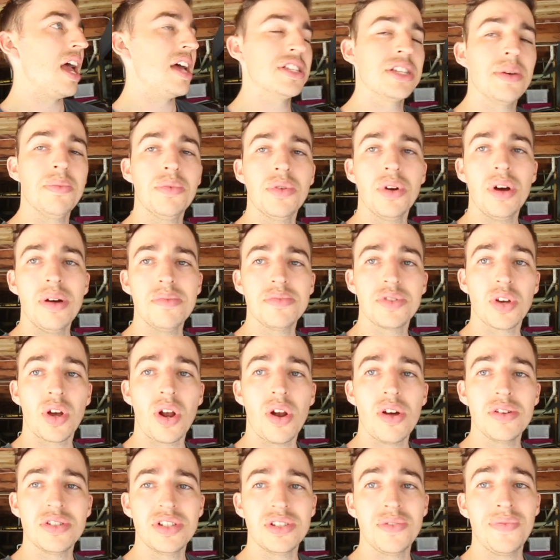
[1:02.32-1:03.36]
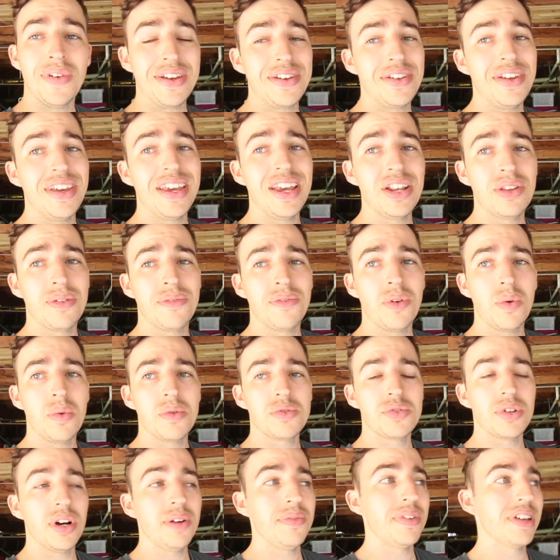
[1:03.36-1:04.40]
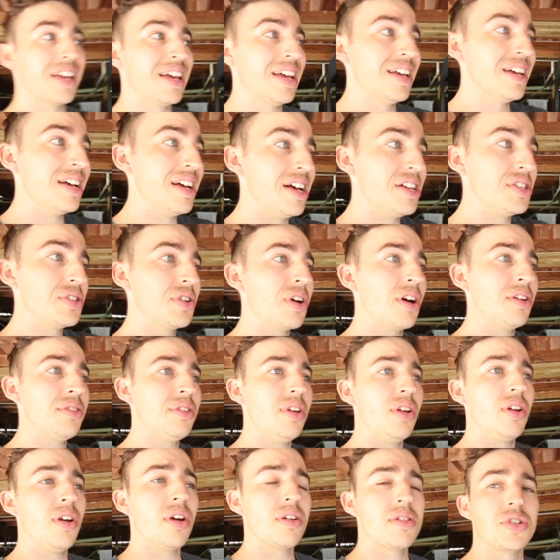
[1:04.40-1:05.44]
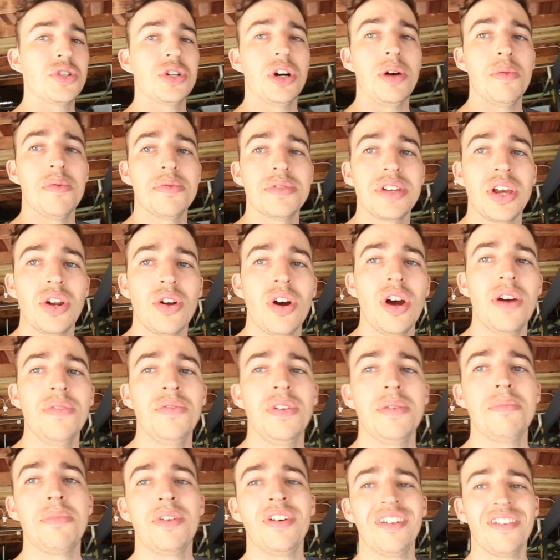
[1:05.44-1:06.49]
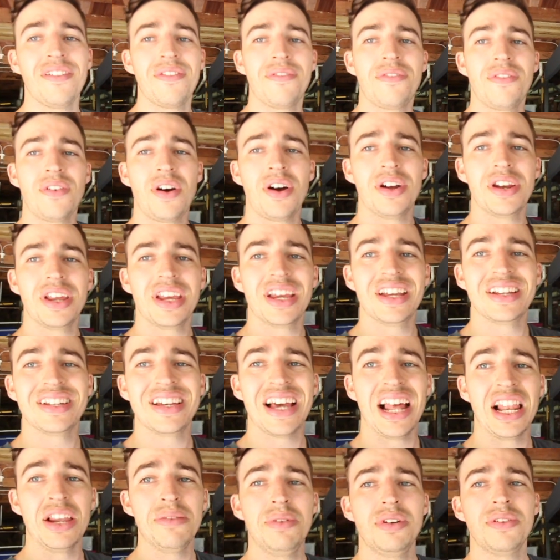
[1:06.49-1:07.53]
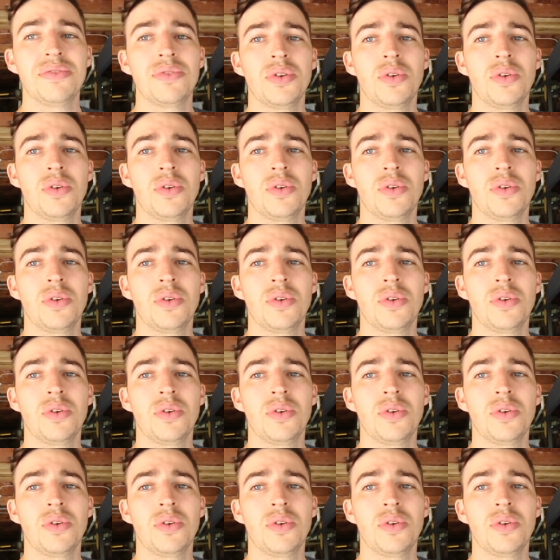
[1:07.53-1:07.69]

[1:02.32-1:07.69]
And sometimes the closest thing you get to four-wheel driving is going to your local shops and hopefully finding a little bit of